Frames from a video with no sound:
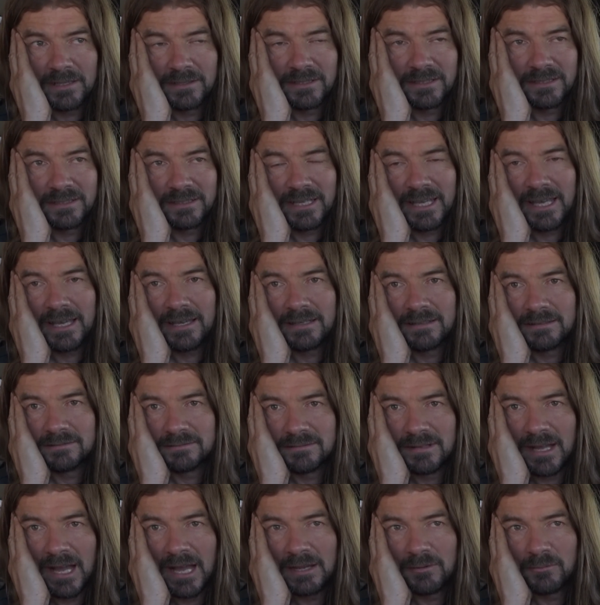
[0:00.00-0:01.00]
They get
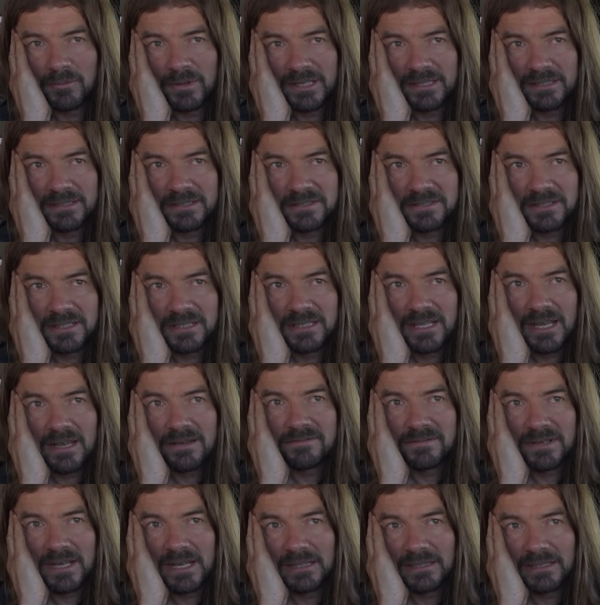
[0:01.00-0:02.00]
high winds in that
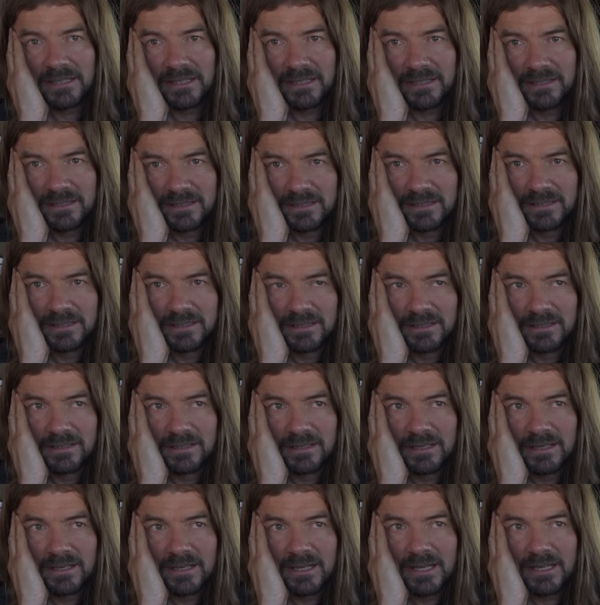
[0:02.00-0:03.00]
valley
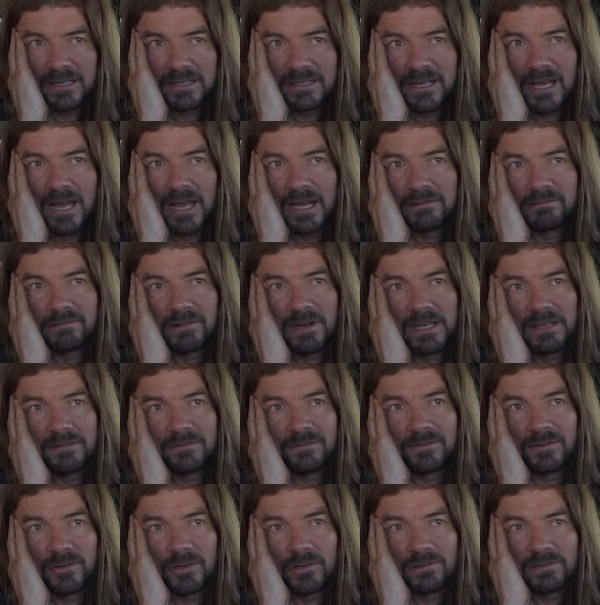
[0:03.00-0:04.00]
and high
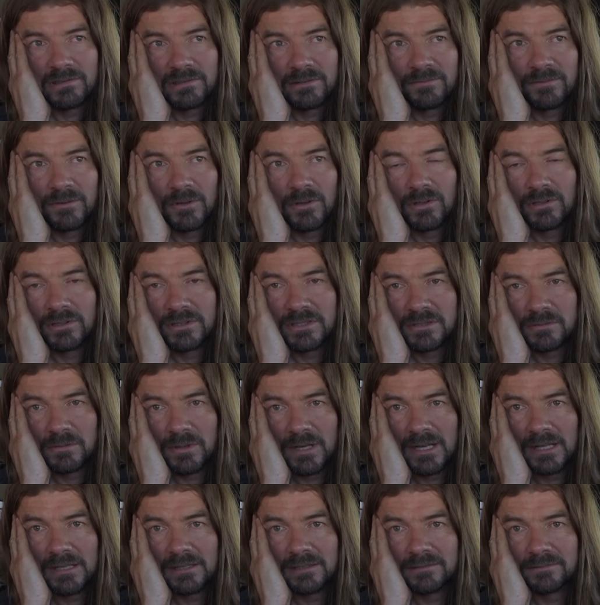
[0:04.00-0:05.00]
rainfall as
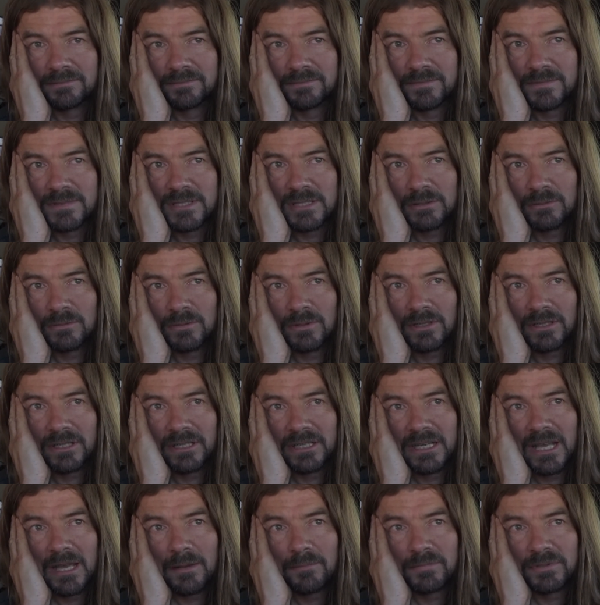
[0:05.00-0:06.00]
well. So what
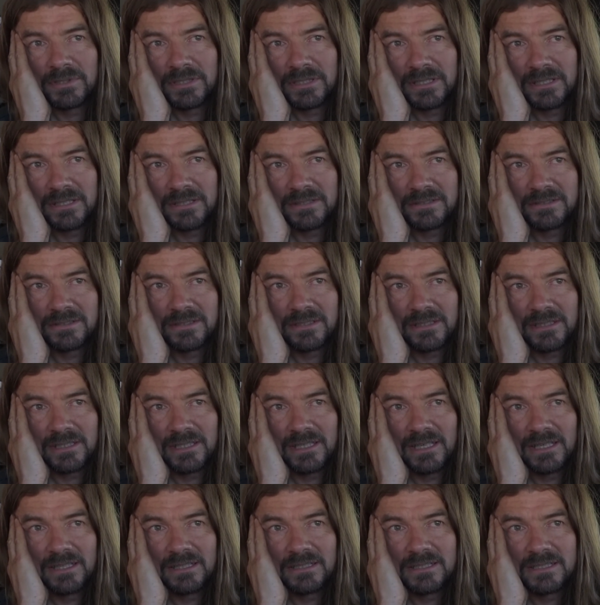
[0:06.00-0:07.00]
can happen is they
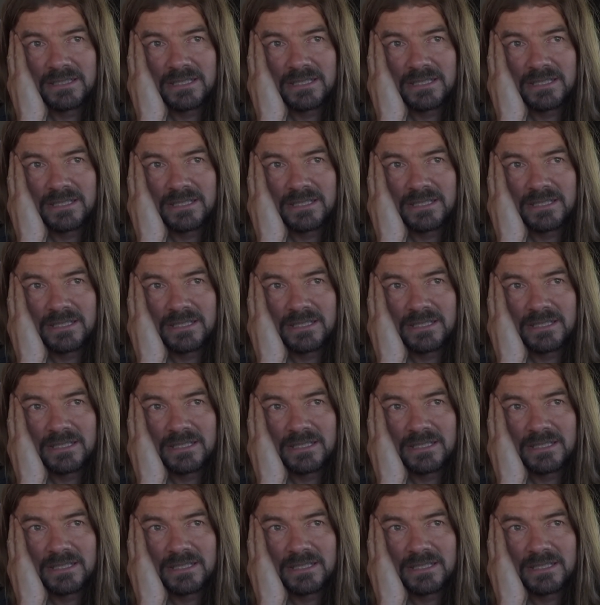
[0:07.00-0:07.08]
get,